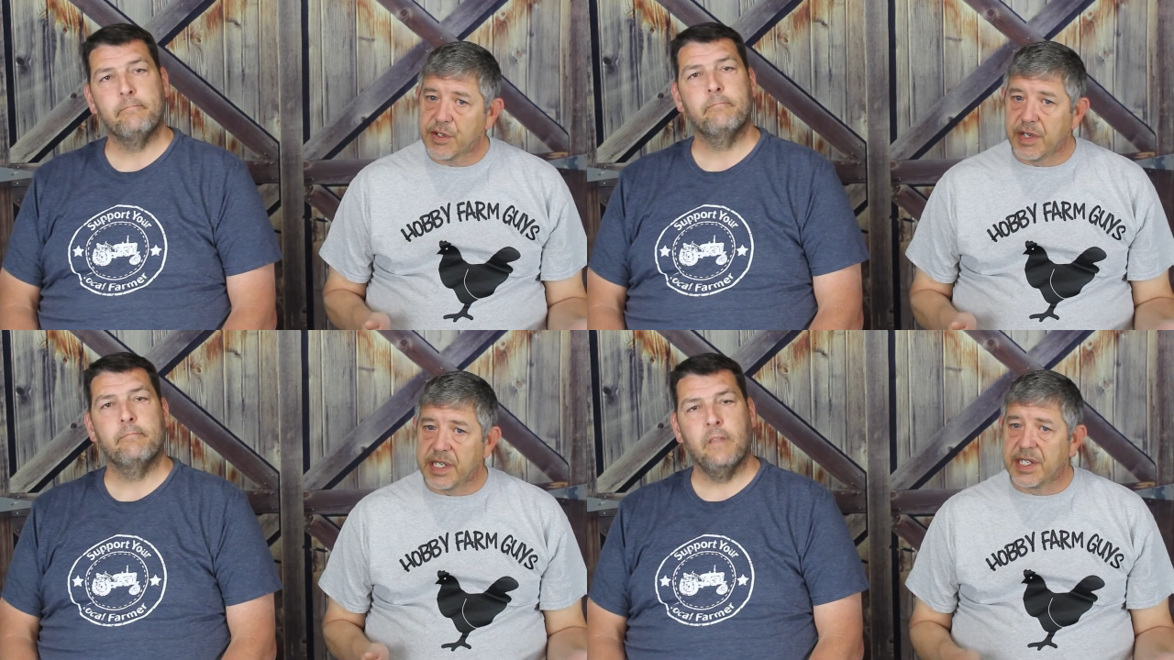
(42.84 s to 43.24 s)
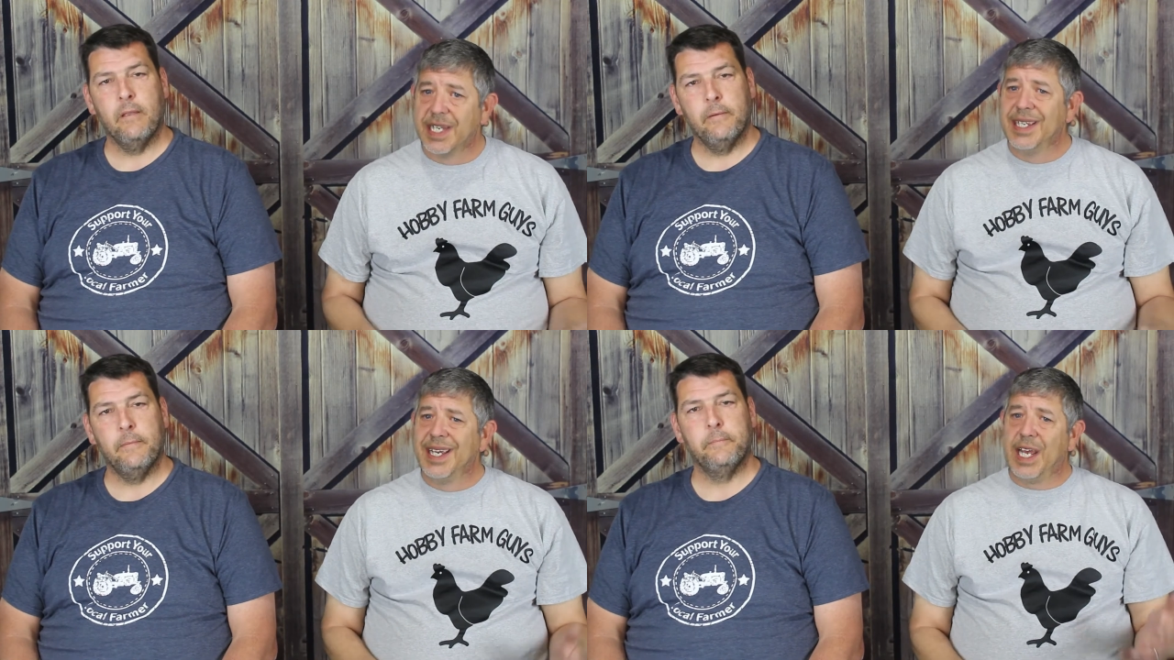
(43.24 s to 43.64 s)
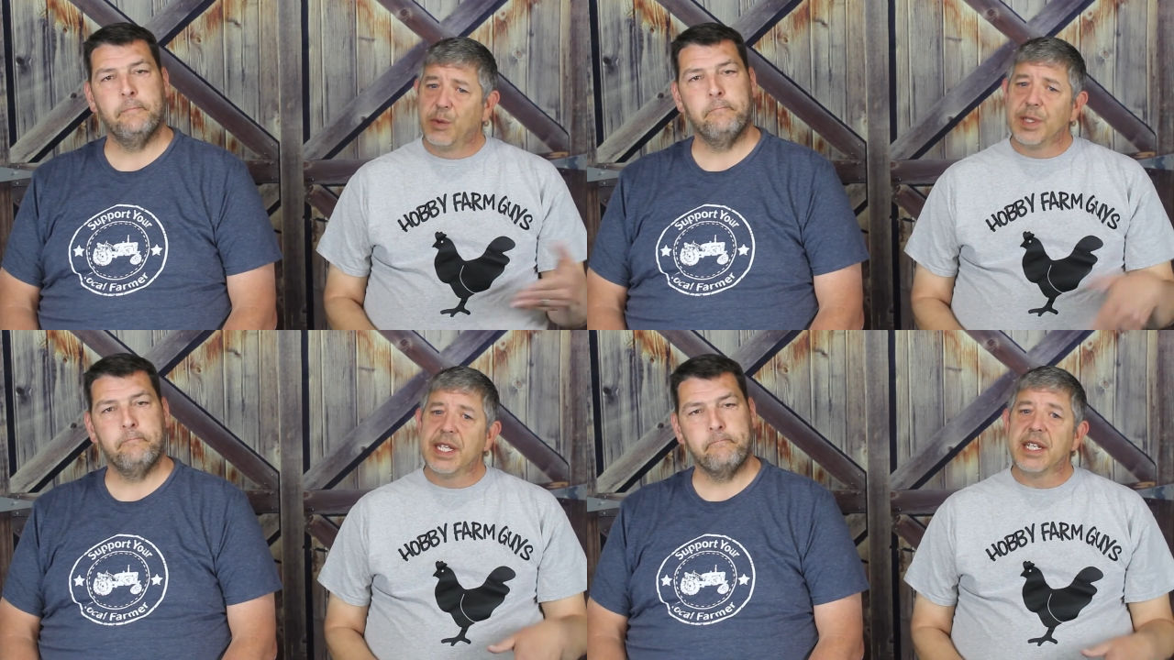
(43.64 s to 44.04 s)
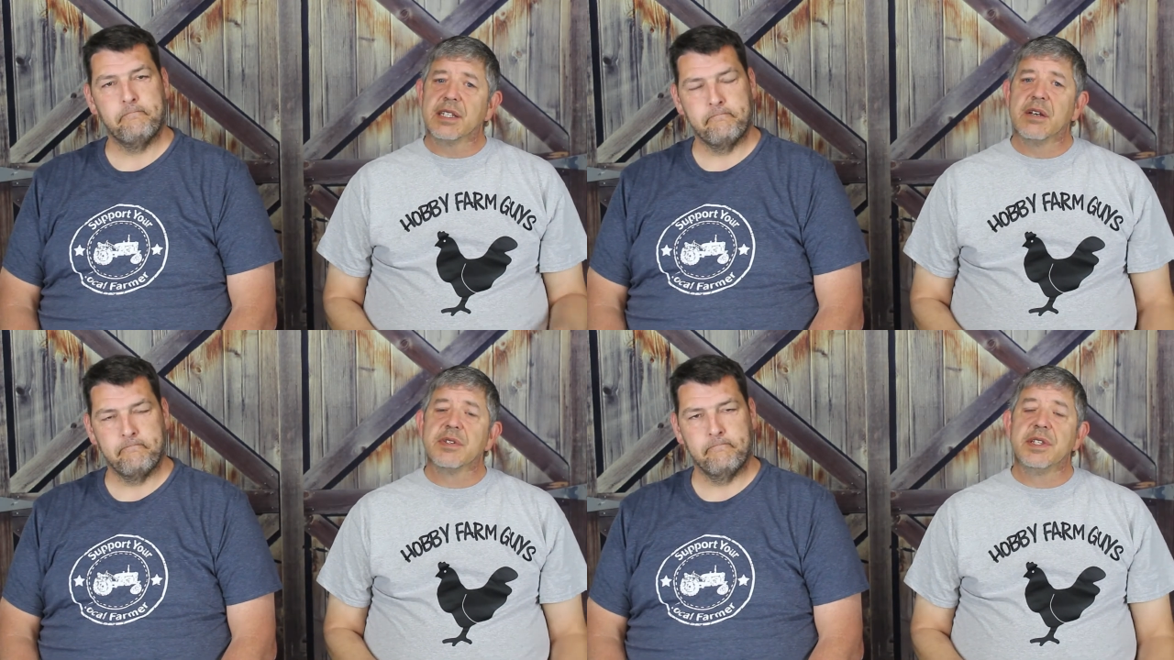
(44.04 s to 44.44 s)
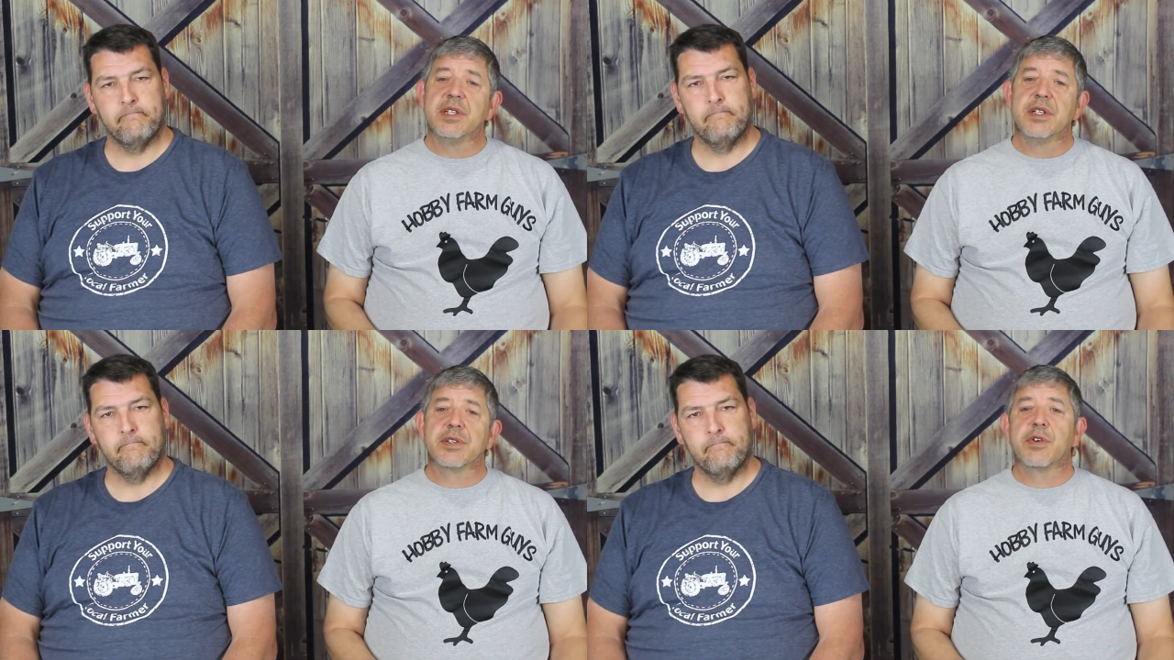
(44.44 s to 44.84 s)
Speaker 1: trees and we'll link those in the
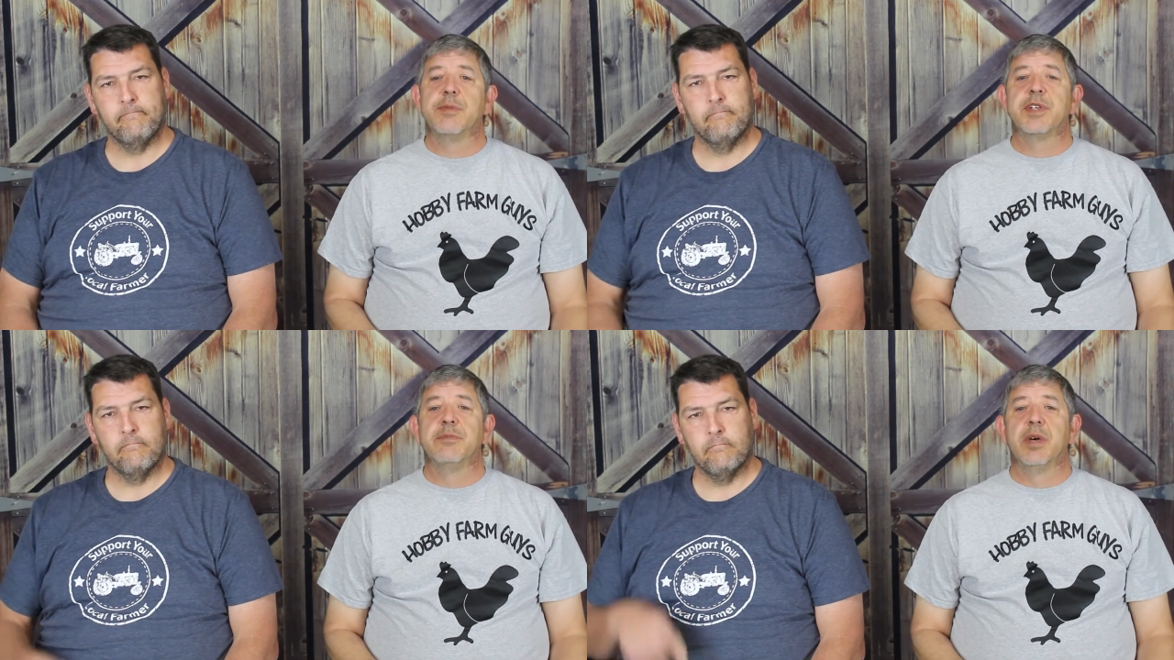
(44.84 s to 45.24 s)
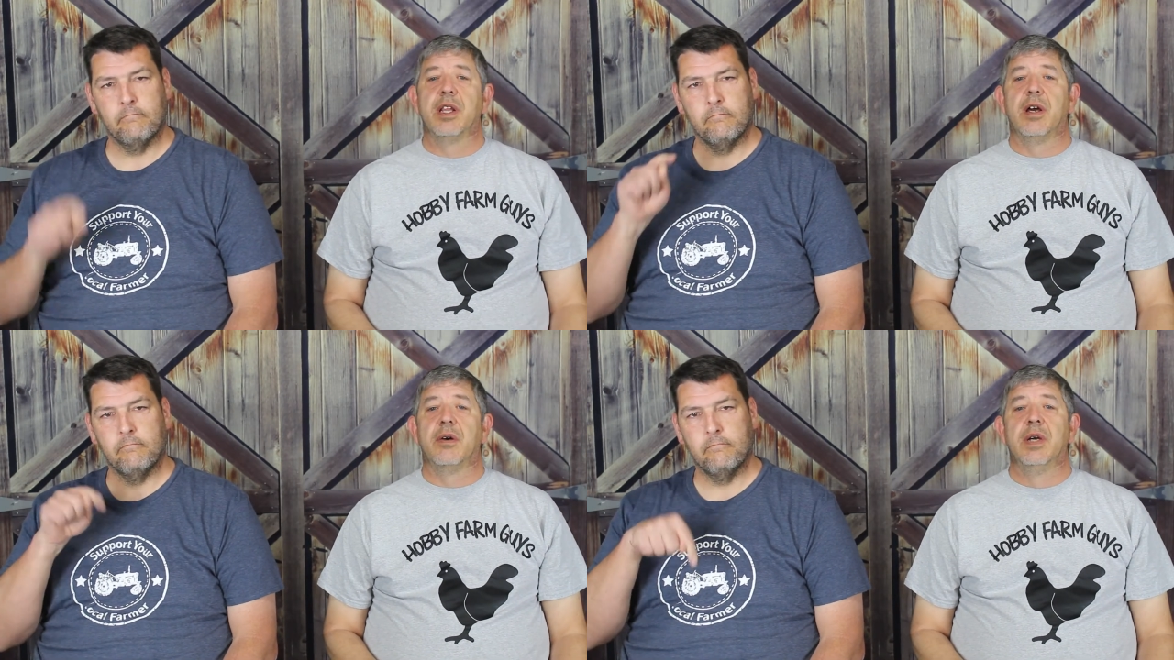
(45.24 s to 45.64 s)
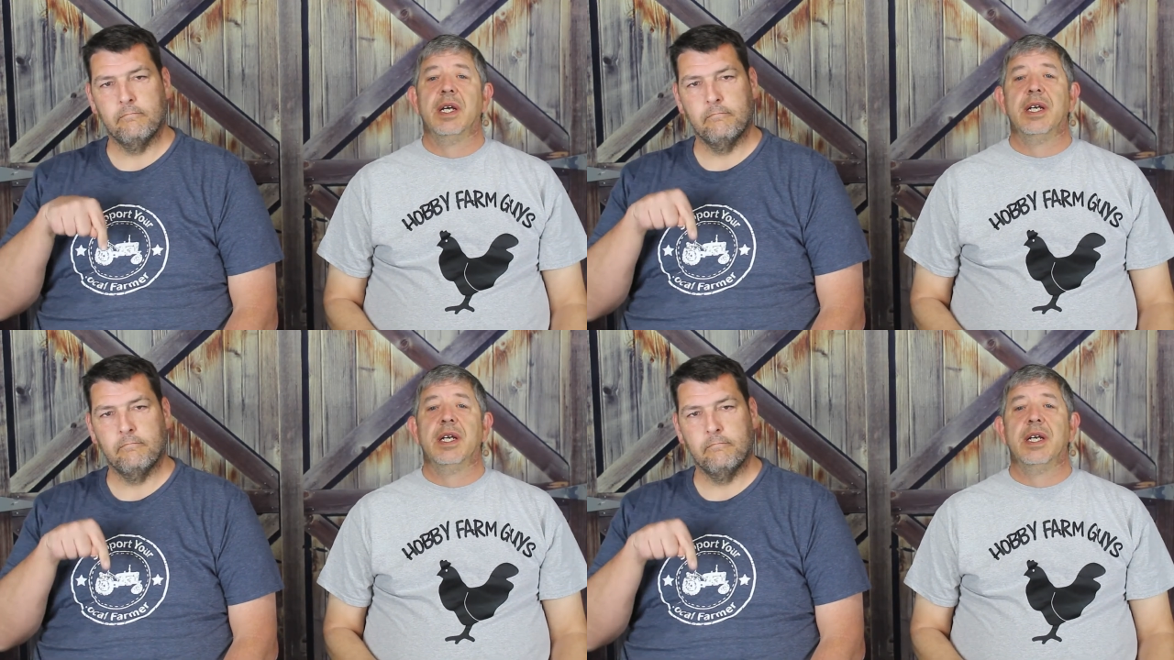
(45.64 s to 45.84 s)
description below.